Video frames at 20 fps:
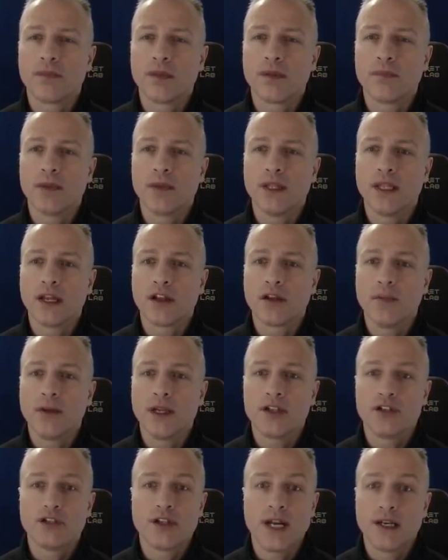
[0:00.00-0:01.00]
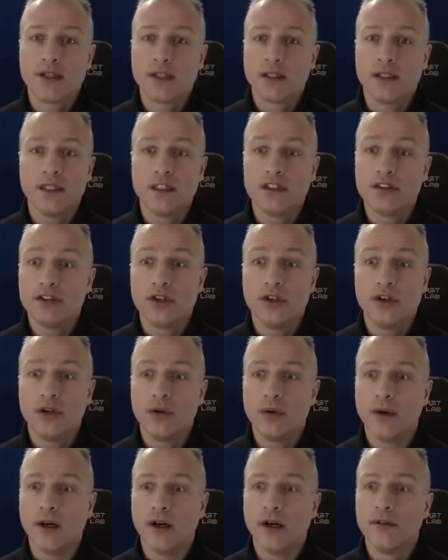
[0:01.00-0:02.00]
But that could be a track that leads to
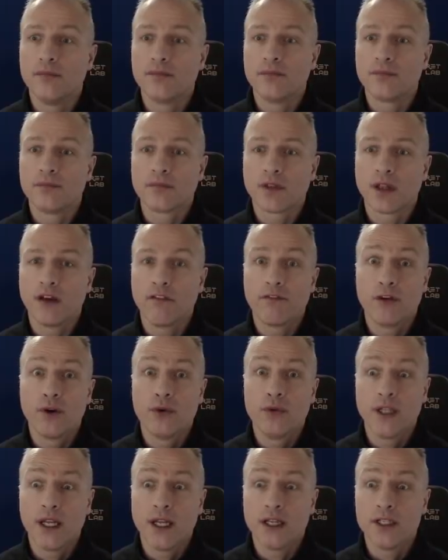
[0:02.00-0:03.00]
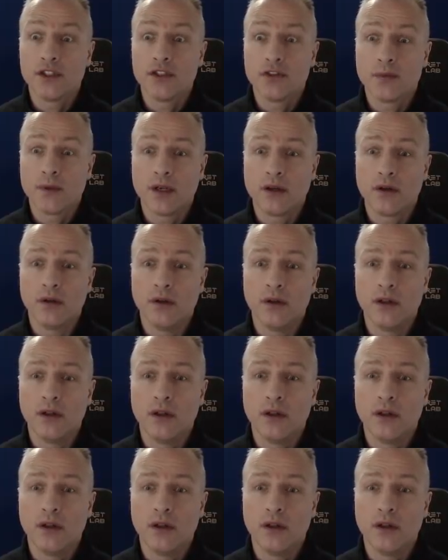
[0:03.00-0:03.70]
nowhere. I found that as well.